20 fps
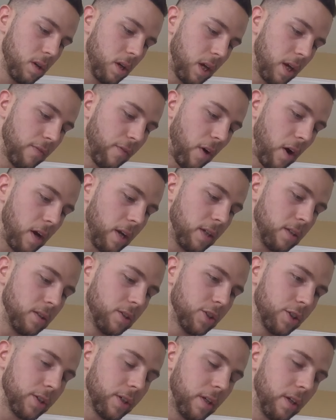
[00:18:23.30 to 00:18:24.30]
if I
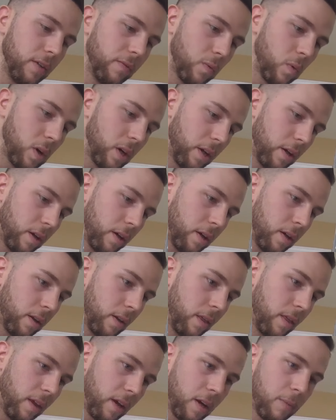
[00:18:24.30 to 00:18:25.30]
just didn't even want to
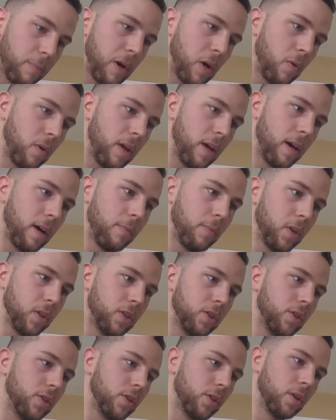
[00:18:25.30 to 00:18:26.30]
think about how
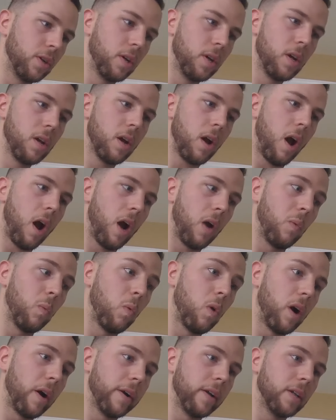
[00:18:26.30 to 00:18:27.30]
much I
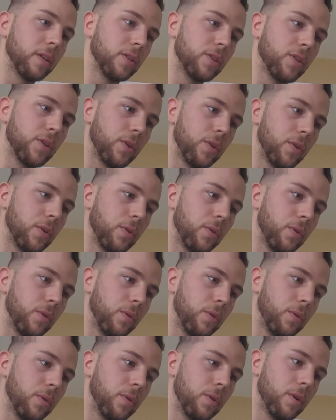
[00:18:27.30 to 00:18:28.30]
wanted
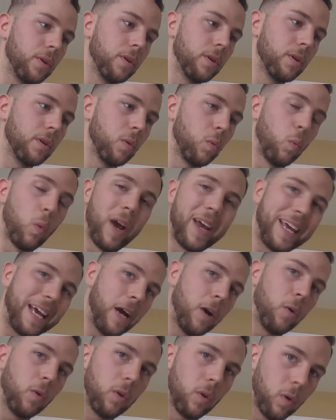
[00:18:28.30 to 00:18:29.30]
to weigh
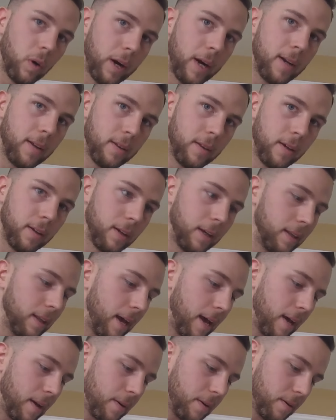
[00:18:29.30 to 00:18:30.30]
out or anything like
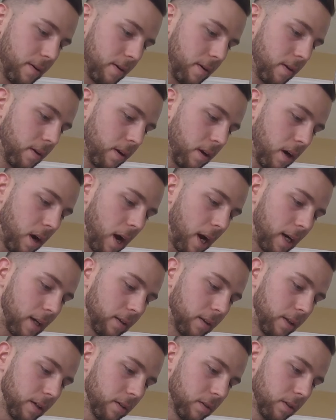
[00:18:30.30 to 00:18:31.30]
that, I
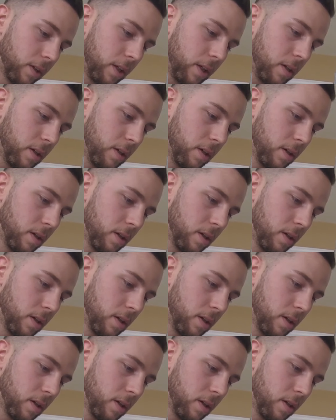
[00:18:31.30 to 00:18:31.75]
can literally